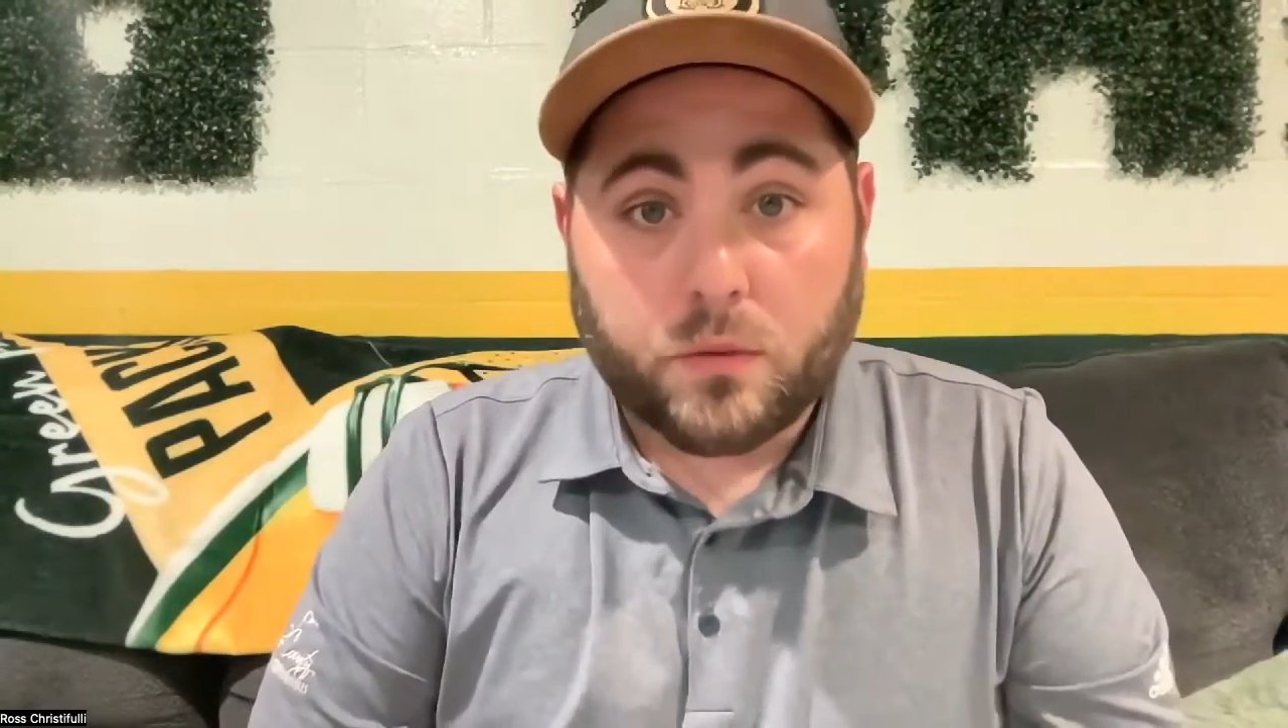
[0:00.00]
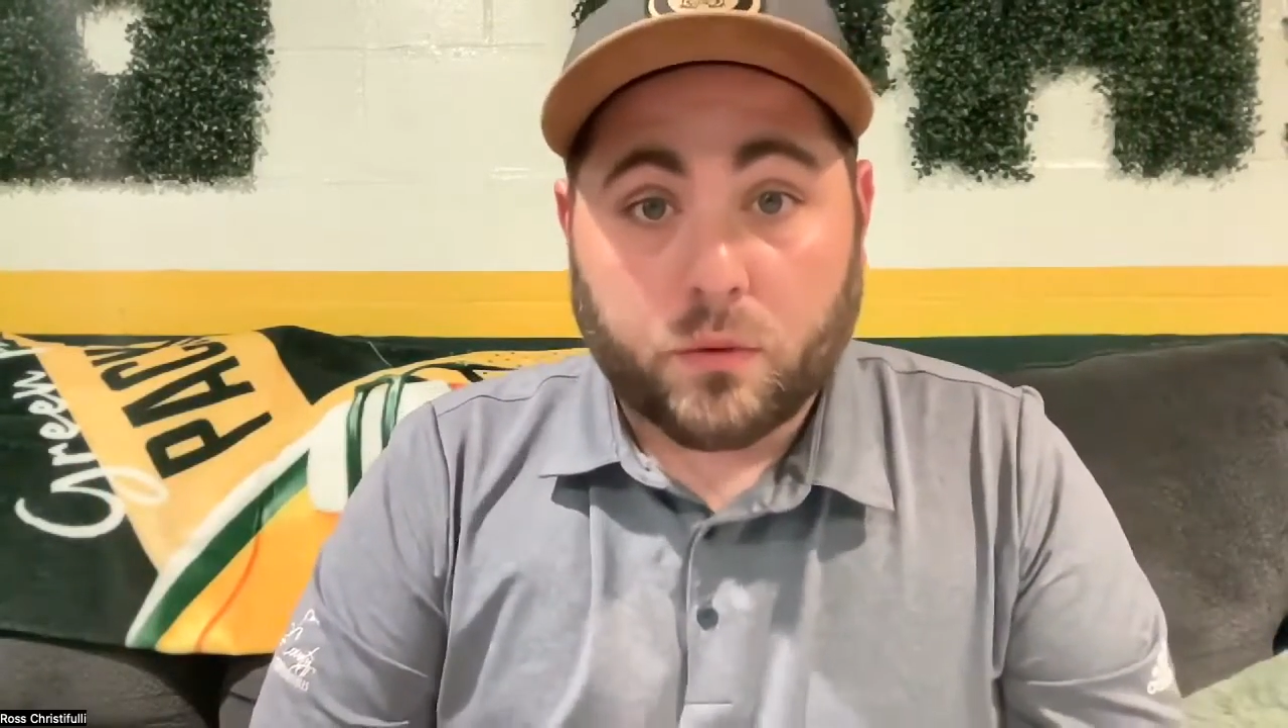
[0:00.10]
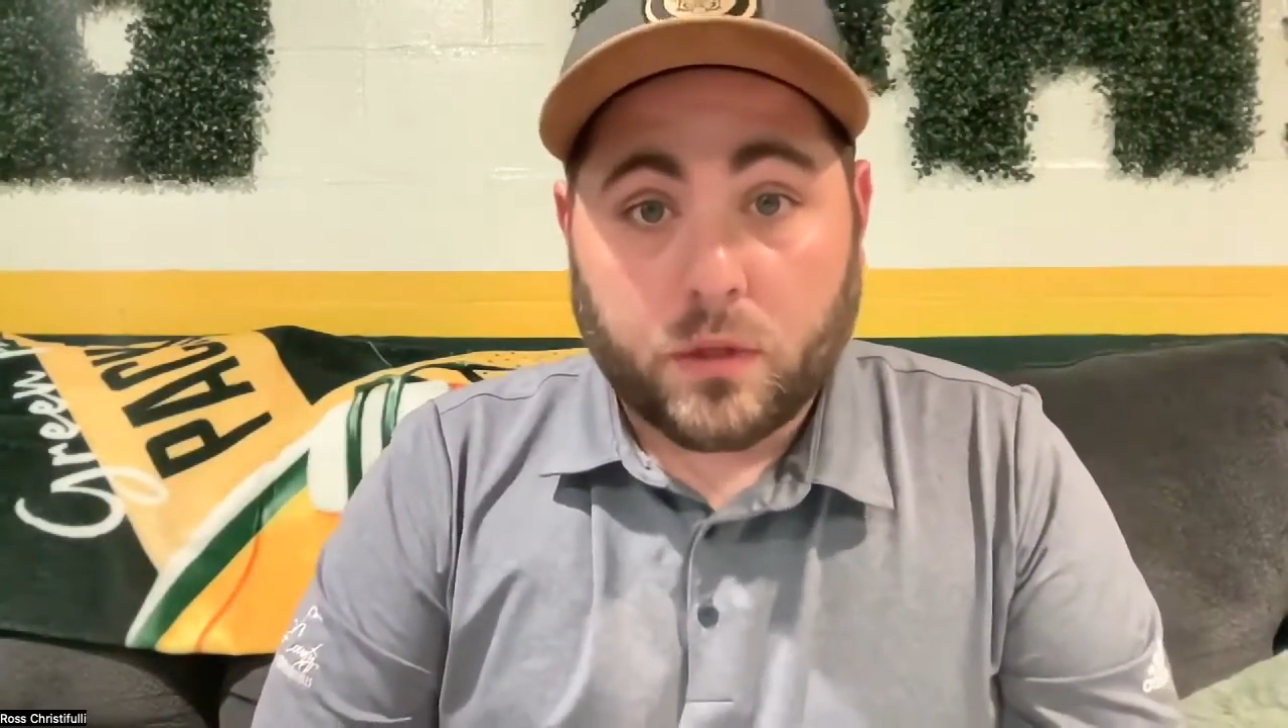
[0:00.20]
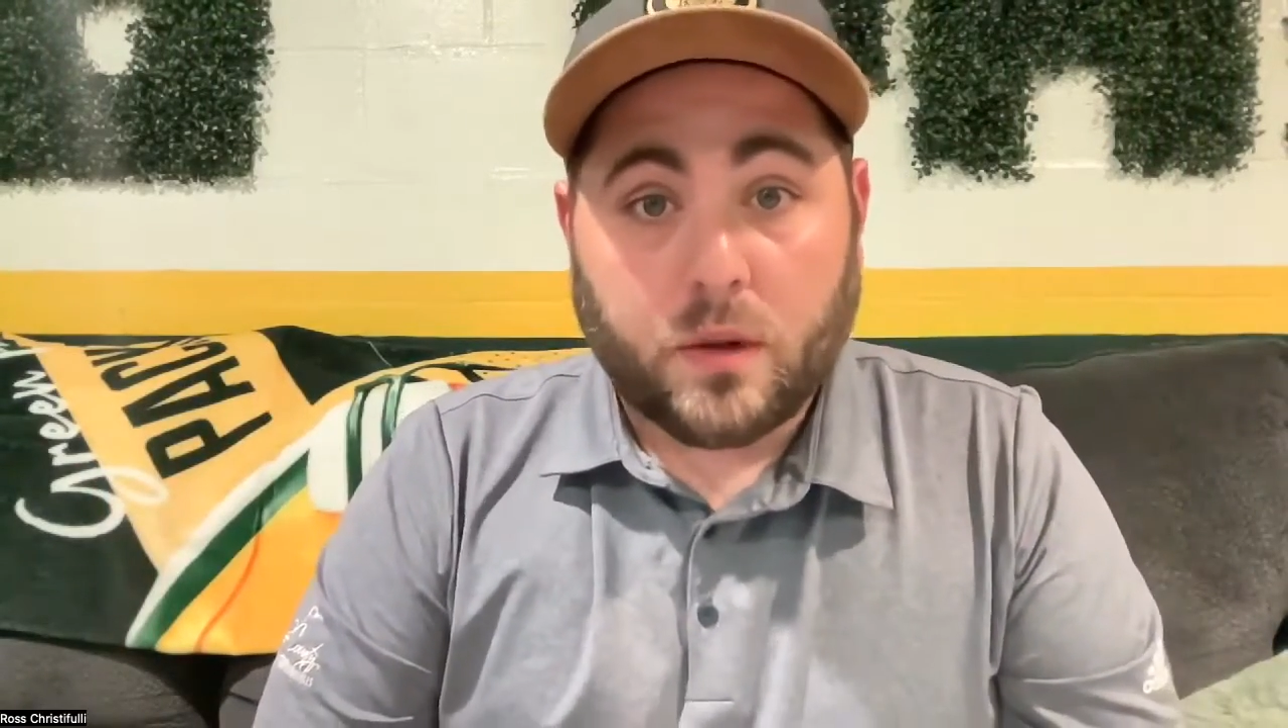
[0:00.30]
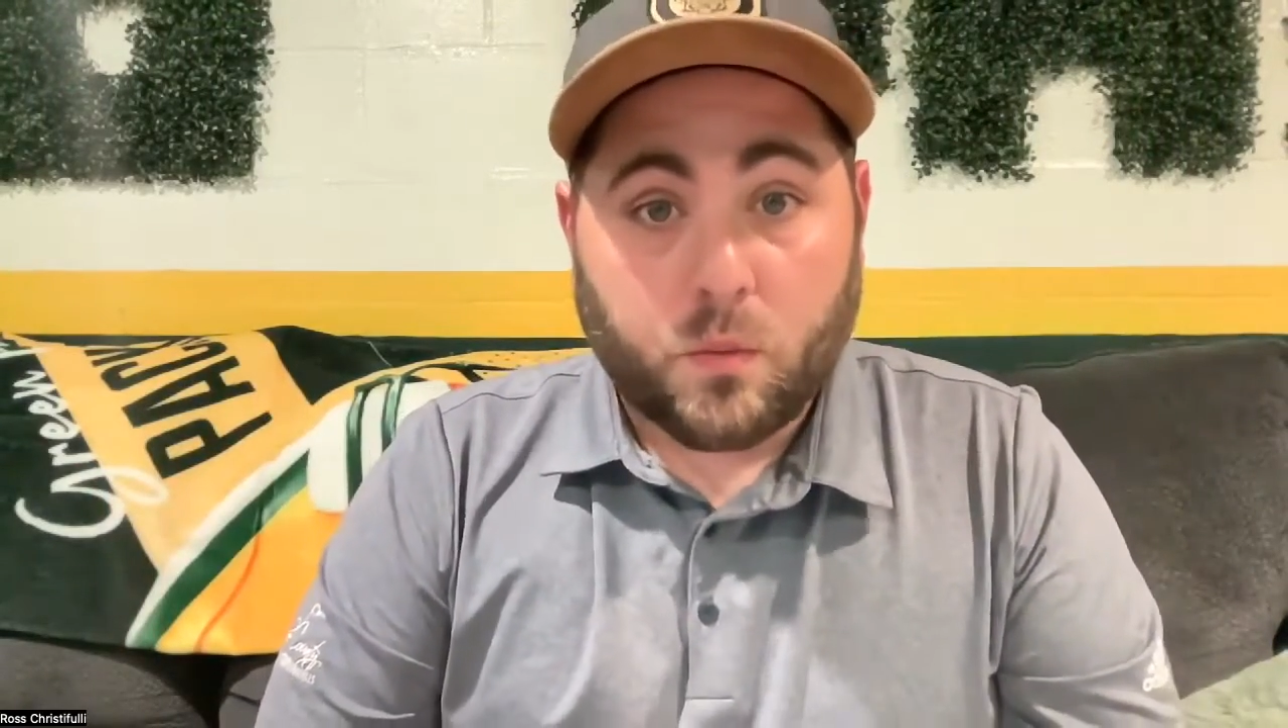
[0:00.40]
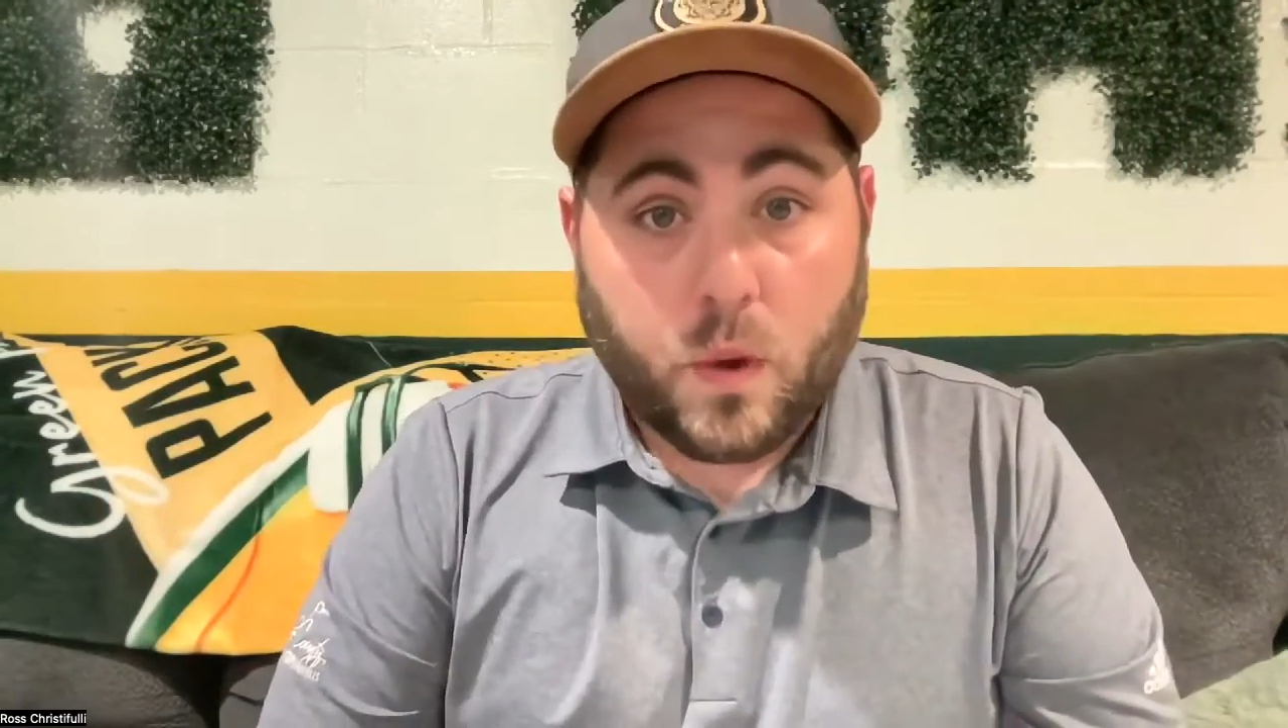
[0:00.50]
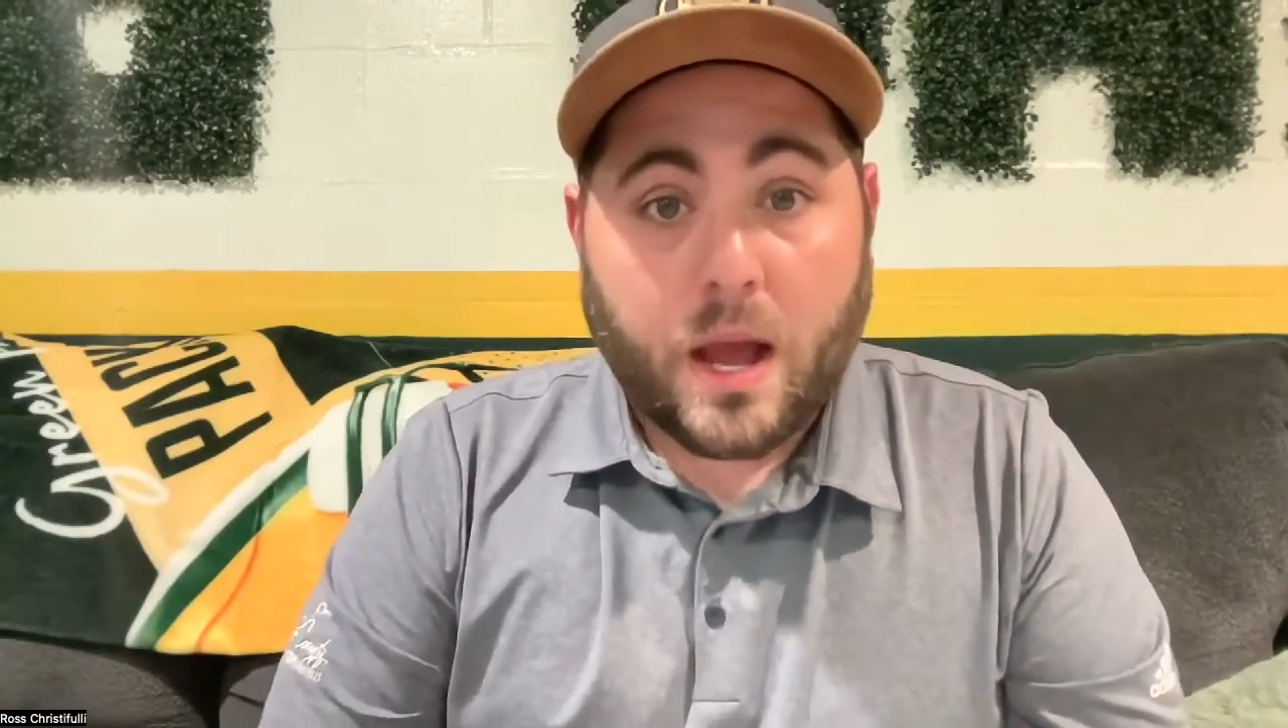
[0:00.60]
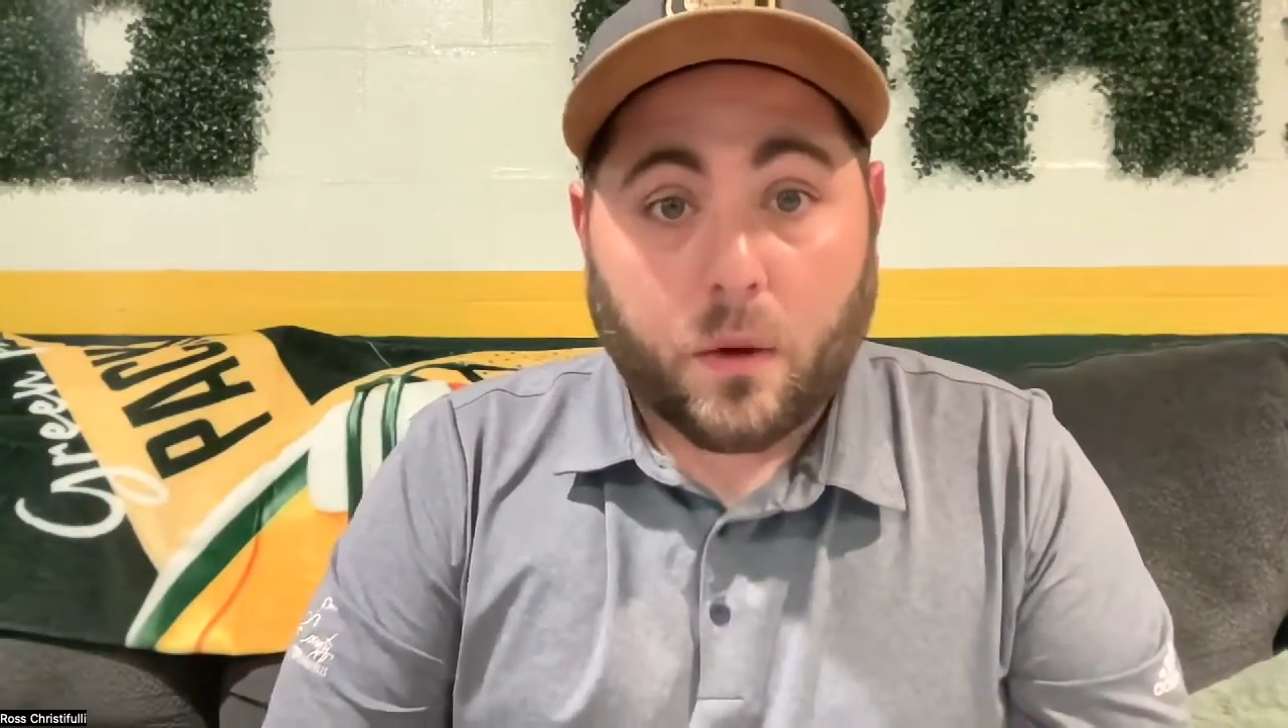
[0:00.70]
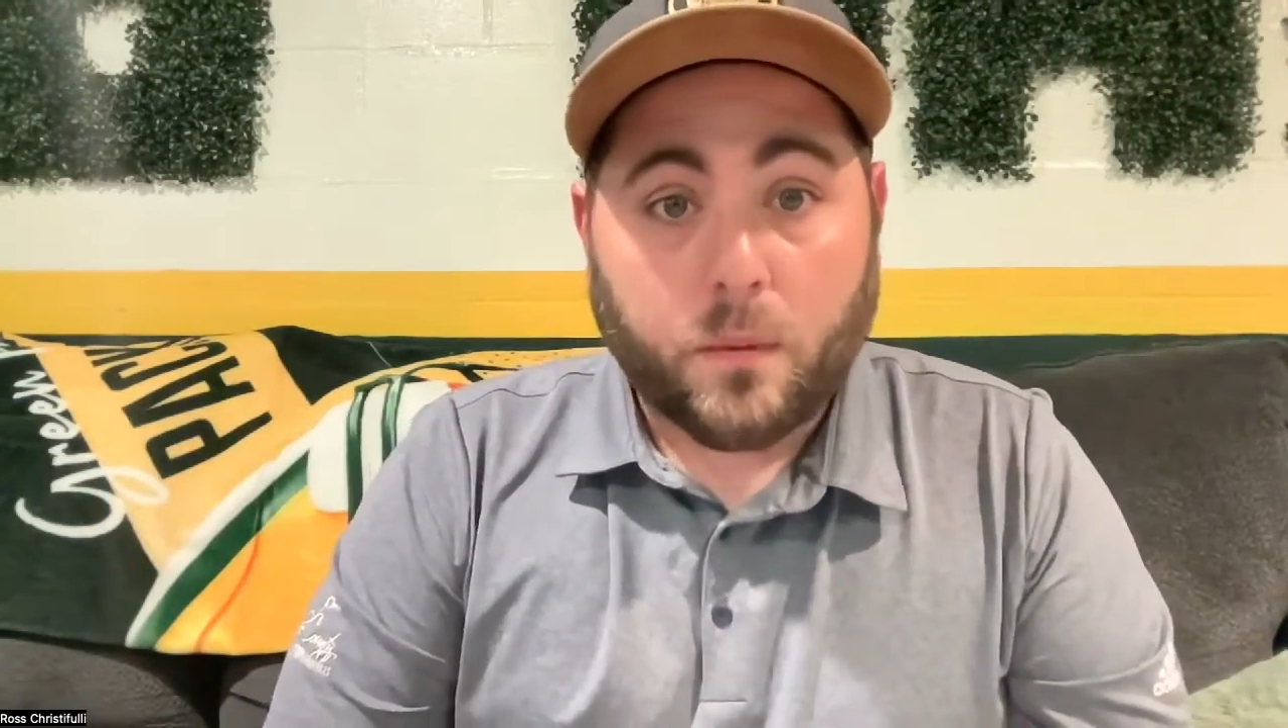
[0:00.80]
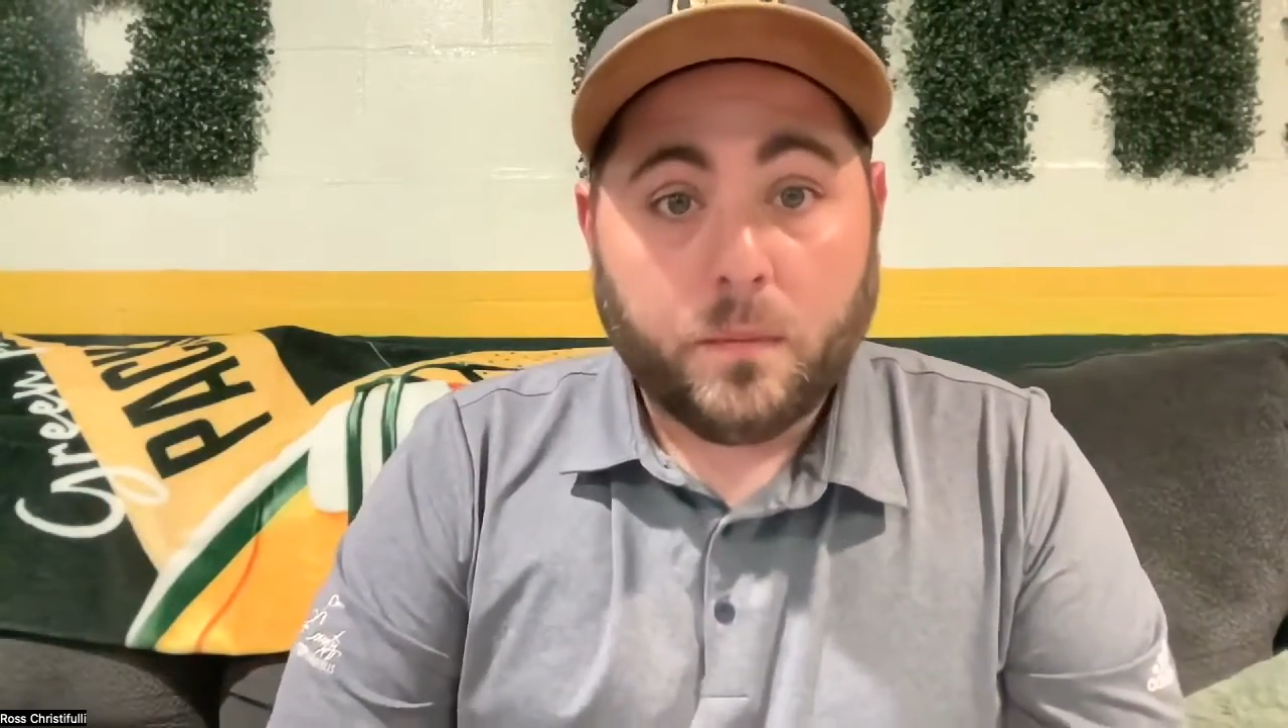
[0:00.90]
really
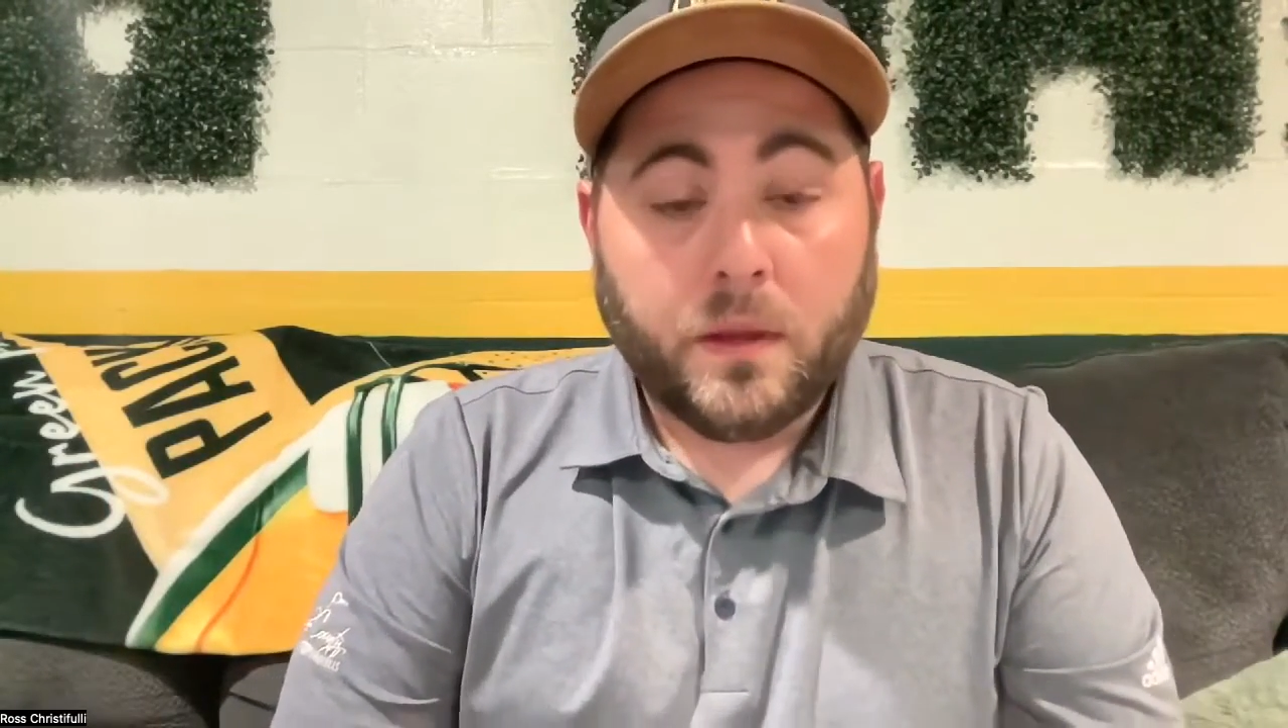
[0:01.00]
well.